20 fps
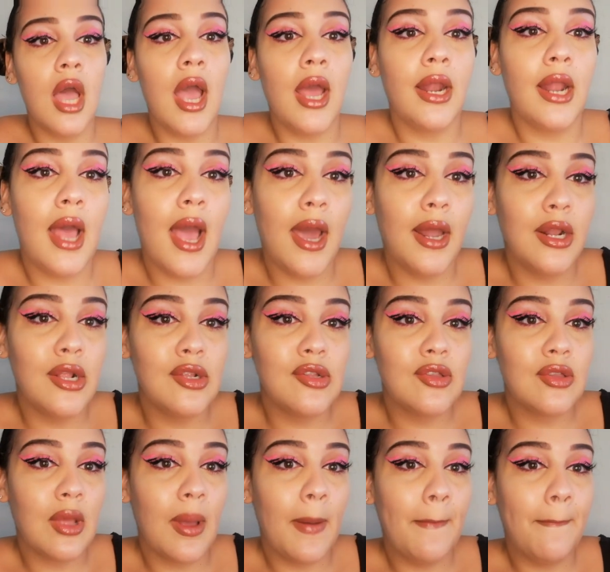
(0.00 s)
and I added
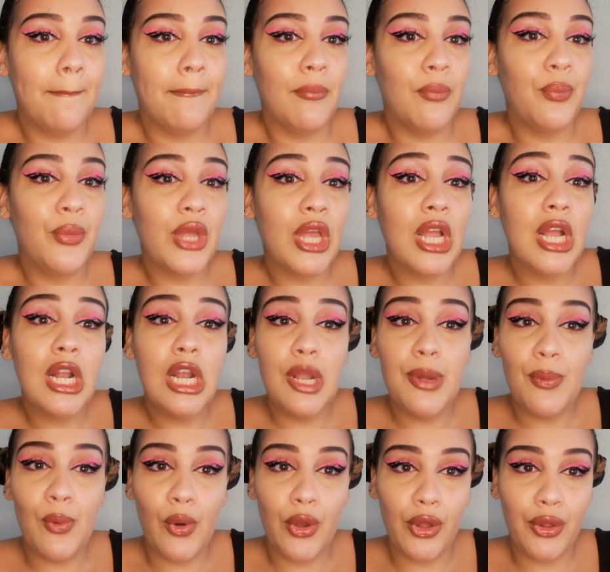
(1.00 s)
some pink
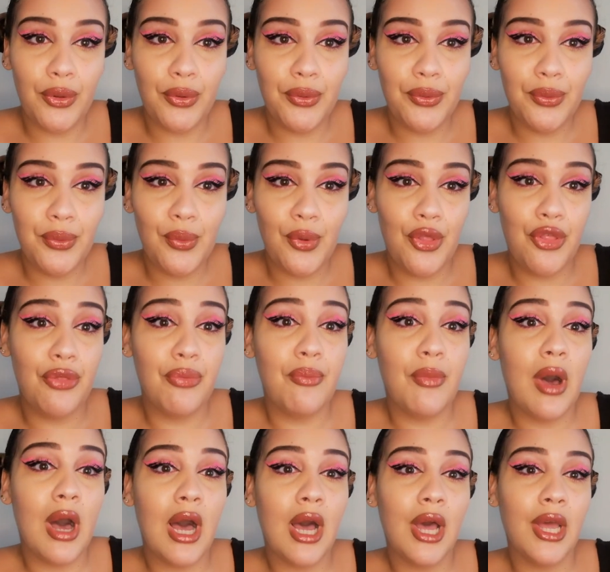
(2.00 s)
lip oil with
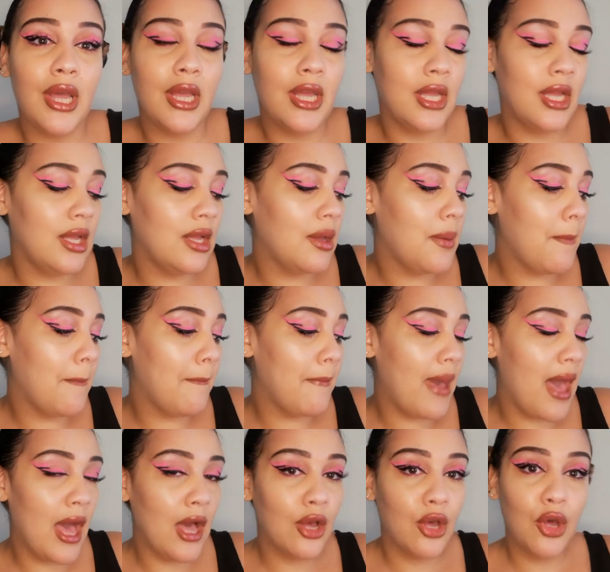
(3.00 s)
my
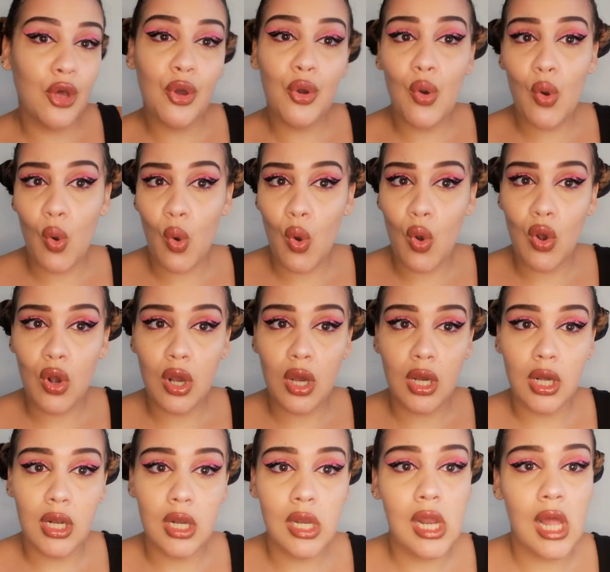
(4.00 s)
MAC
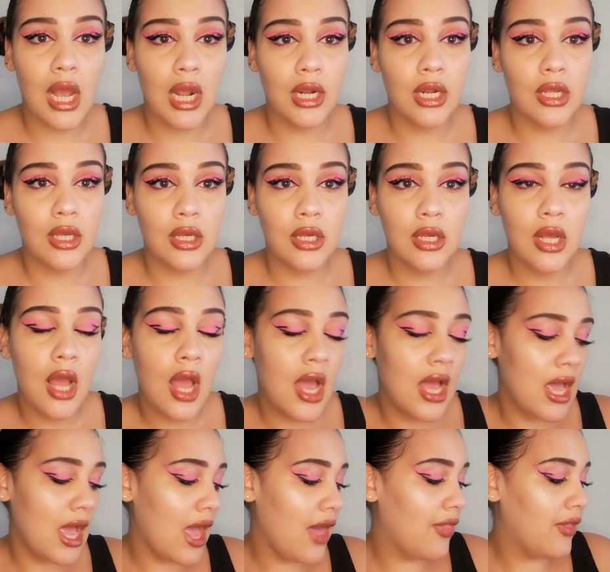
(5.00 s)
Cork liner,
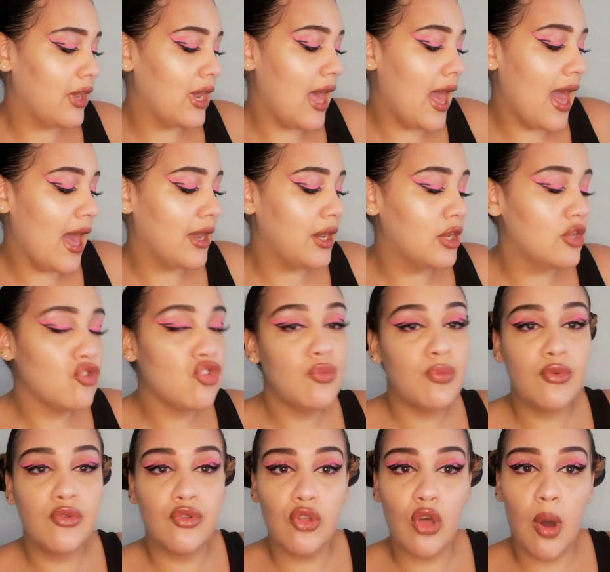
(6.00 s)
and then I added
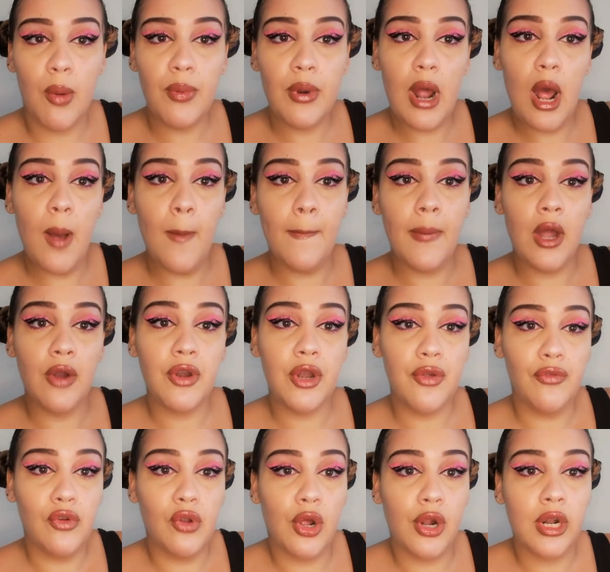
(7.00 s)
Superstar Brown by
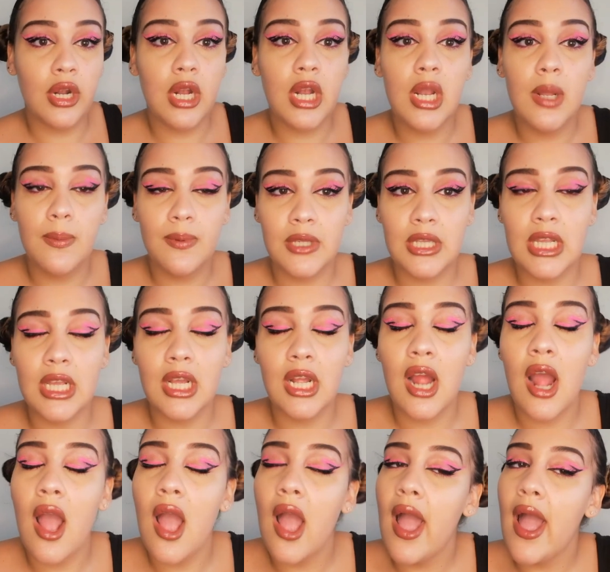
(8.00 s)
Revlon lipstick,
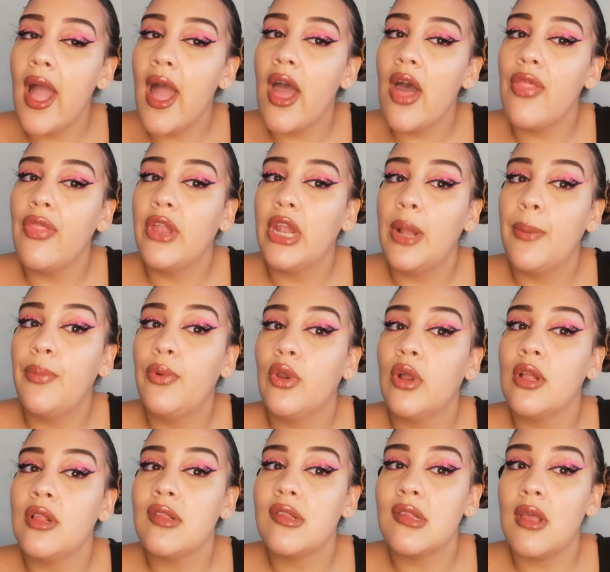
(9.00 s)
and then I put
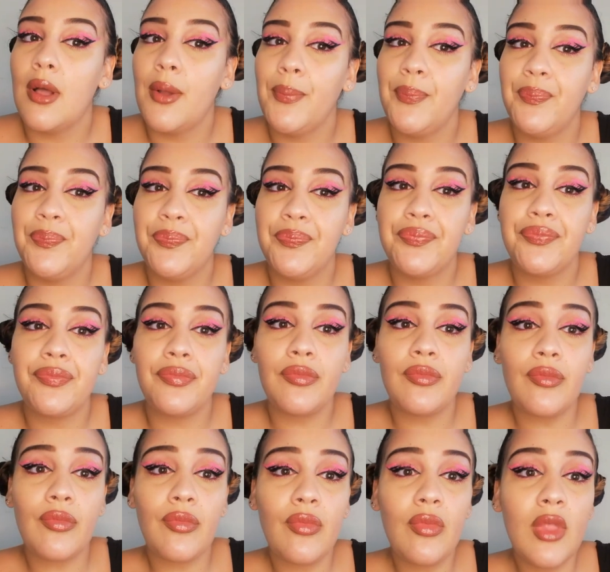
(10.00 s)
on some
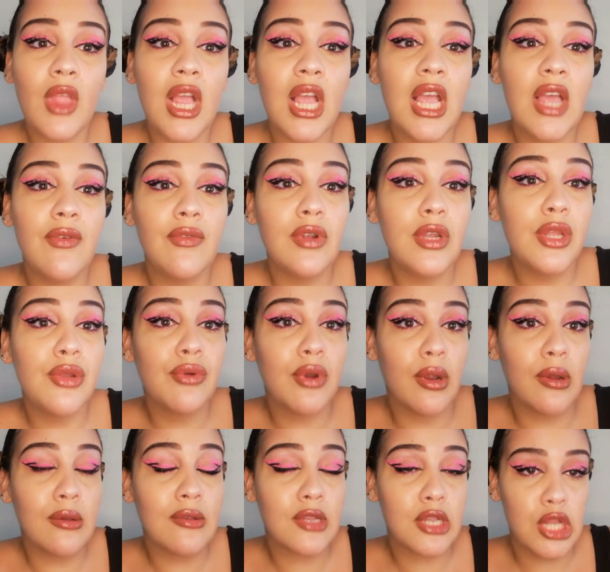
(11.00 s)
Heavenly
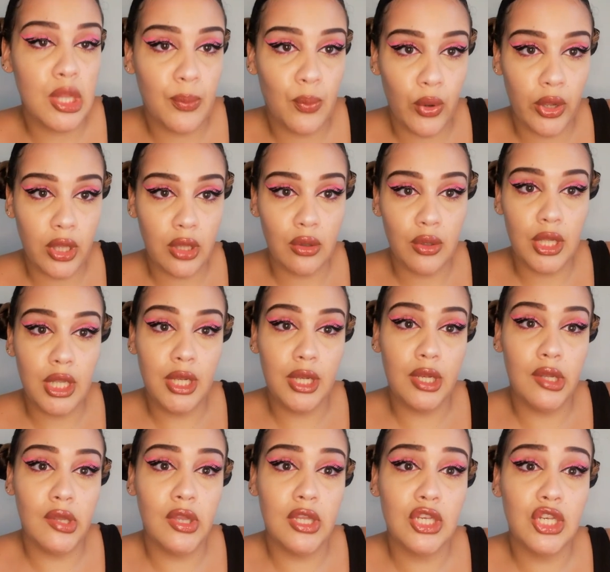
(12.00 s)
Rose lip oil
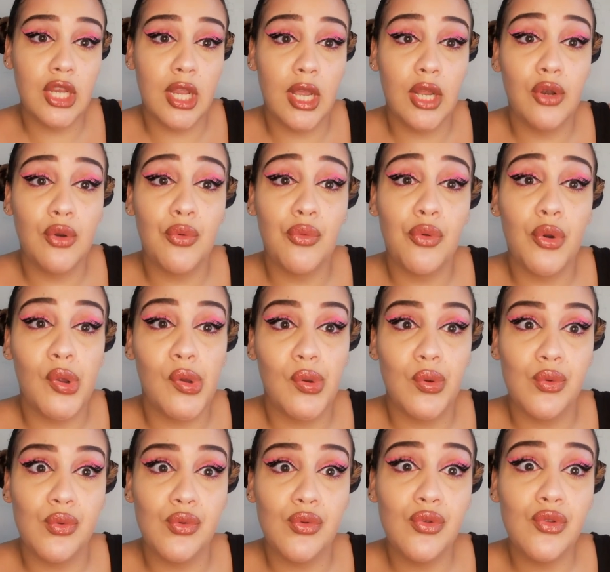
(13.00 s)
in the shade
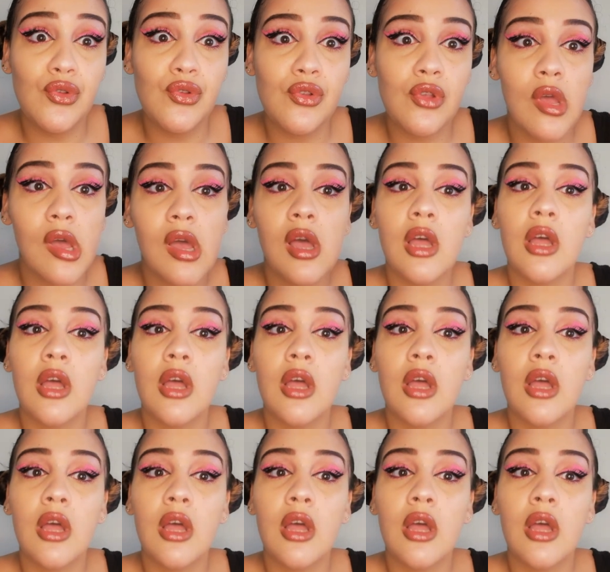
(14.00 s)
Rose